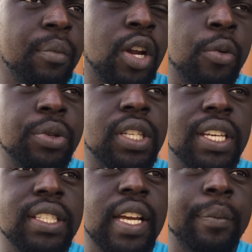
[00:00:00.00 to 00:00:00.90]
but I hope you're
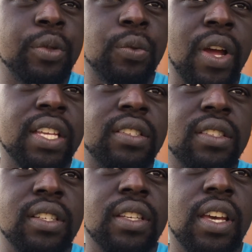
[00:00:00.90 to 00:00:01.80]
taking time to
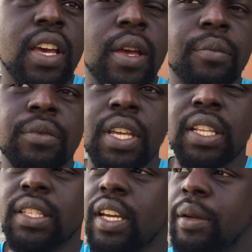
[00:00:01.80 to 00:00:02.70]
rest, um,
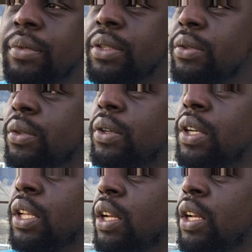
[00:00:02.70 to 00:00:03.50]
taking time to